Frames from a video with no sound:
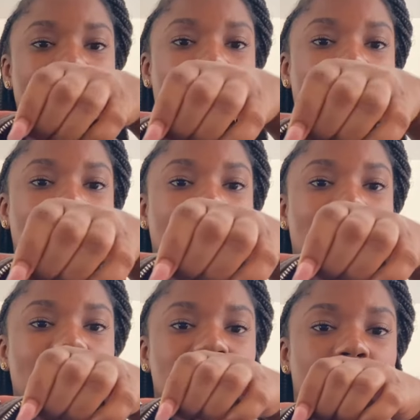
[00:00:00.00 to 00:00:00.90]
and
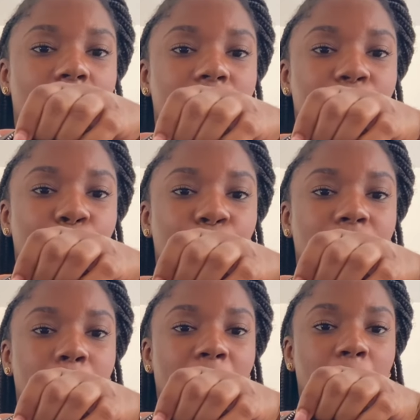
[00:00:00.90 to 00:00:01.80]
it is also
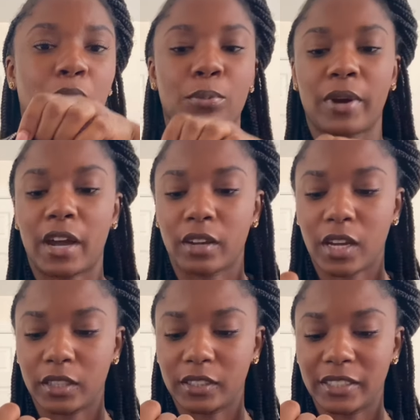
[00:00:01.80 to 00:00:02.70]
the maple brown
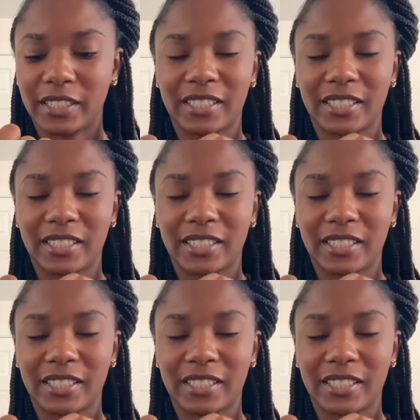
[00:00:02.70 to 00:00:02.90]
color,